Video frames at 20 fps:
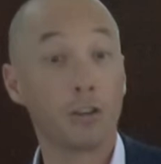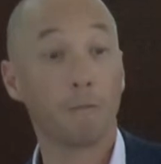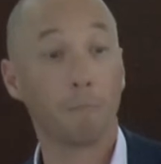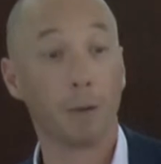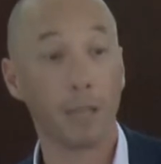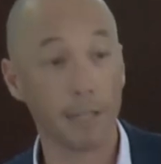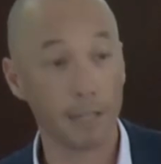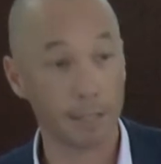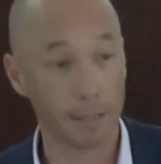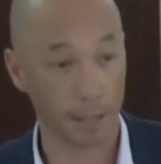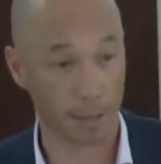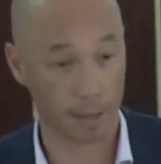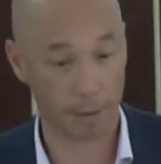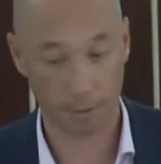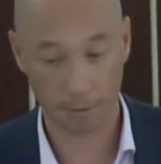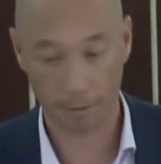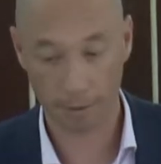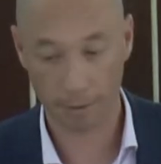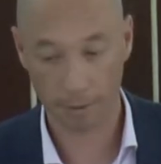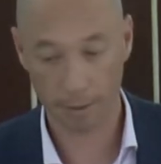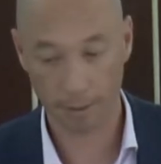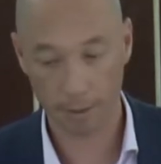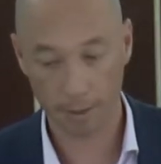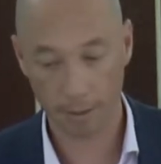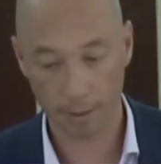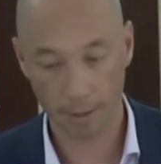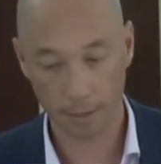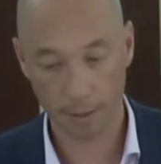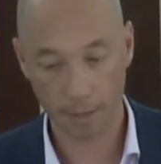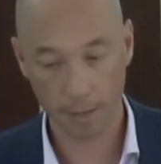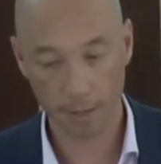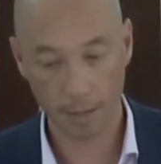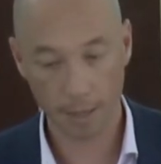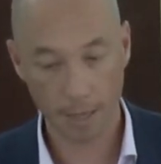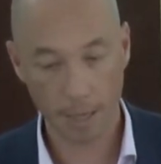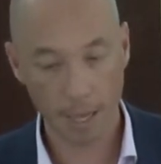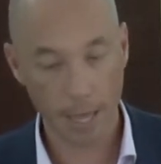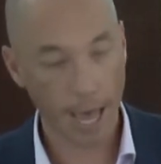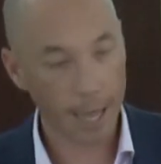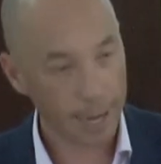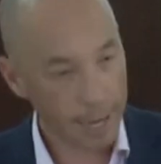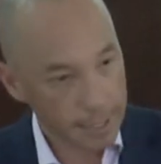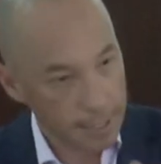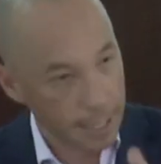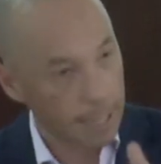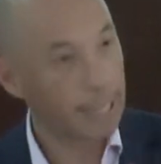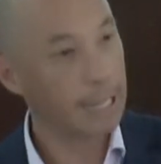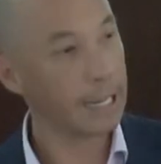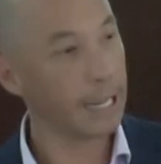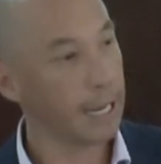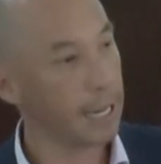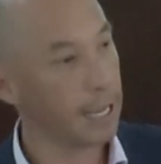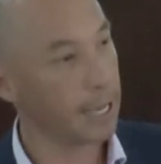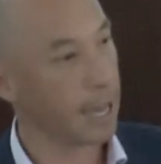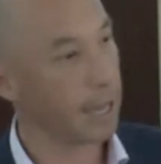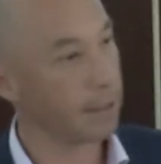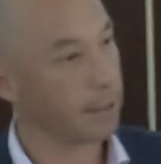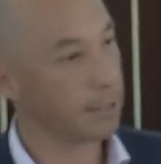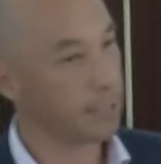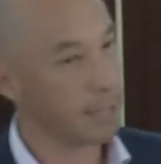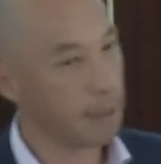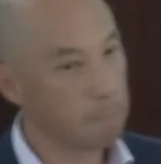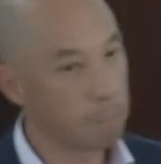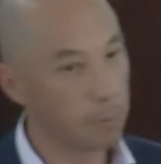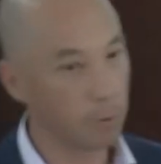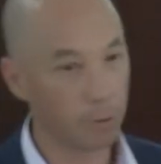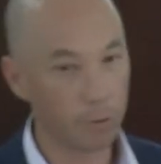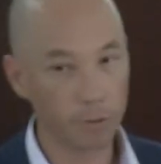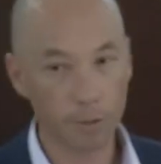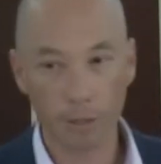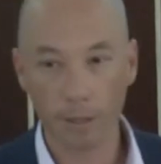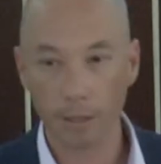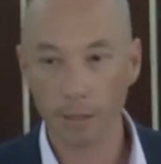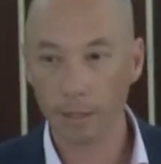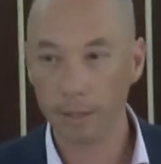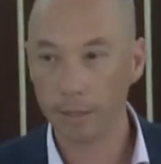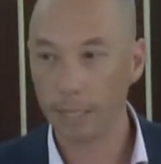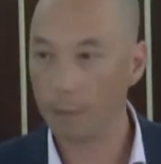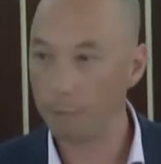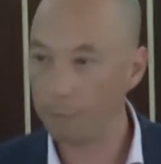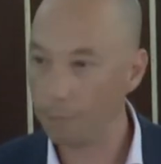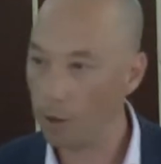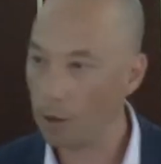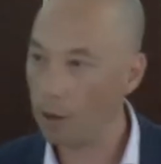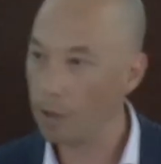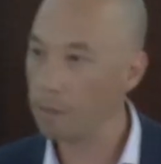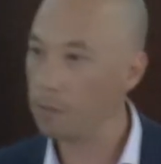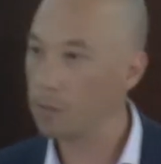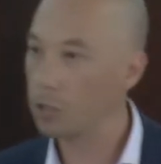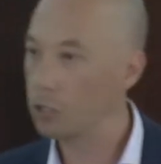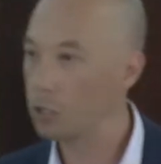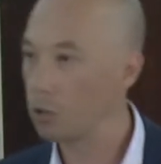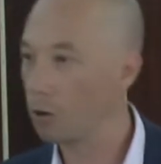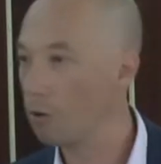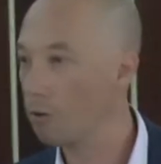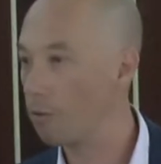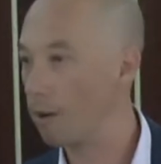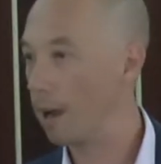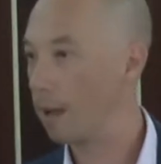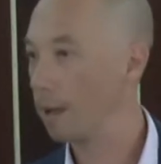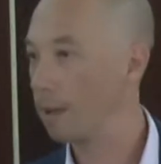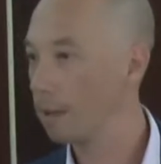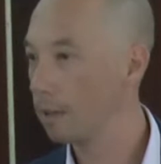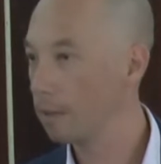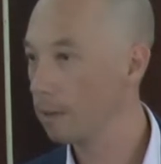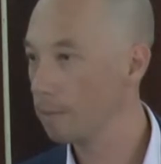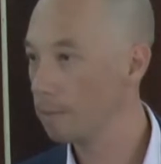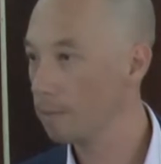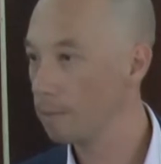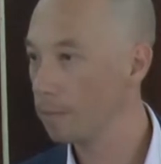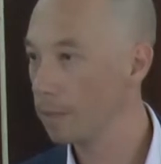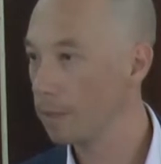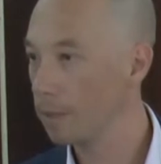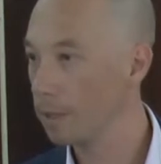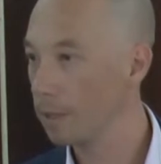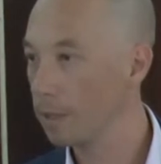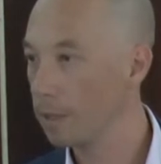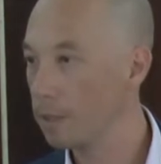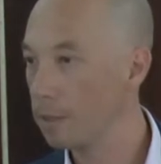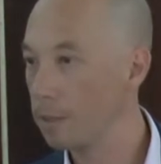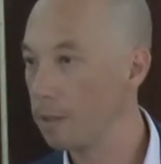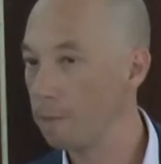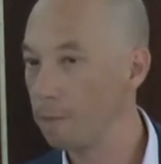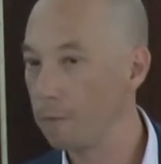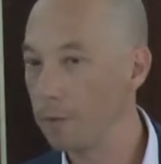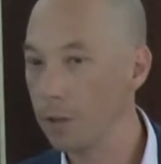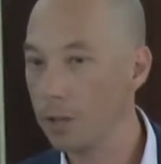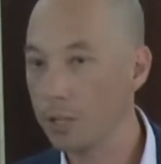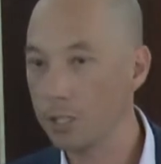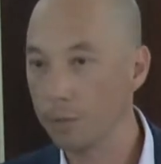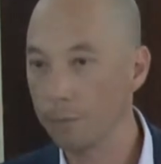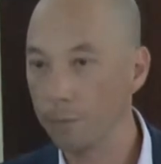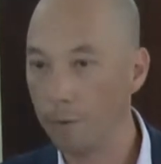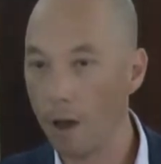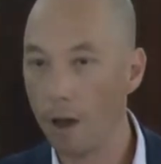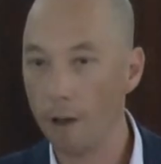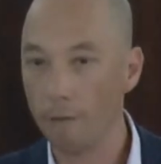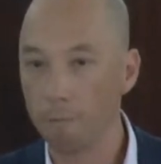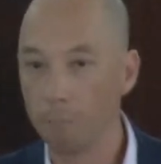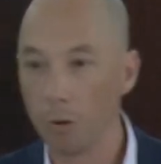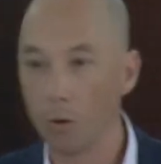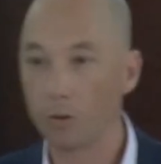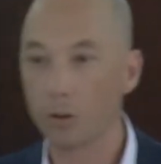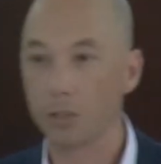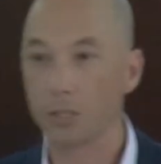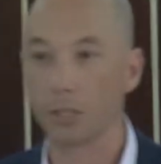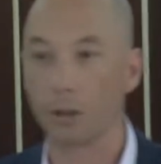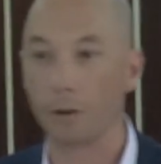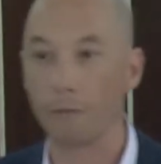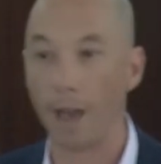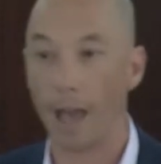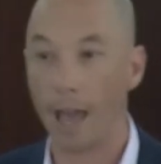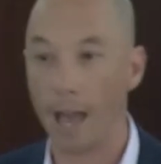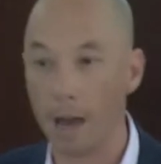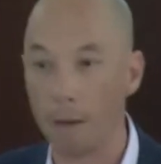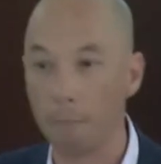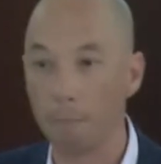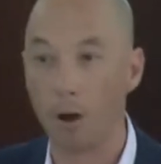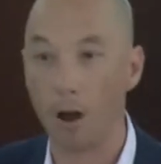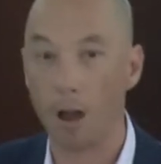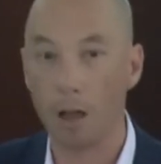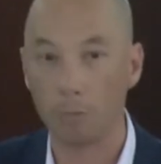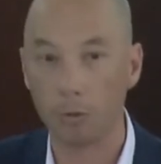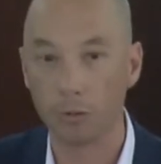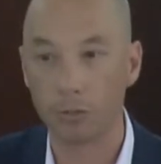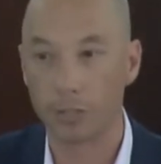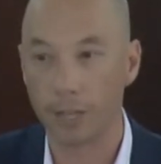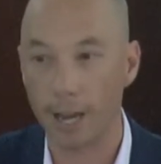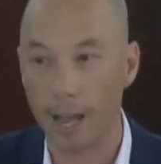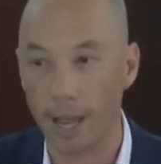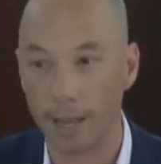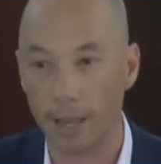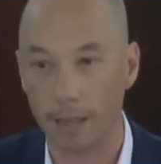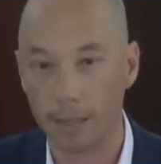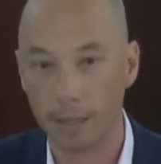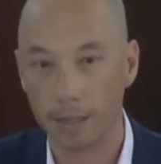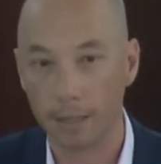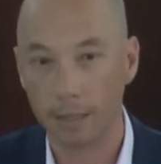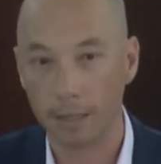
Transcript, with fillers: have been in there. And as they're cleaning out the temple, they find the Torah, the first five books of our Bible today,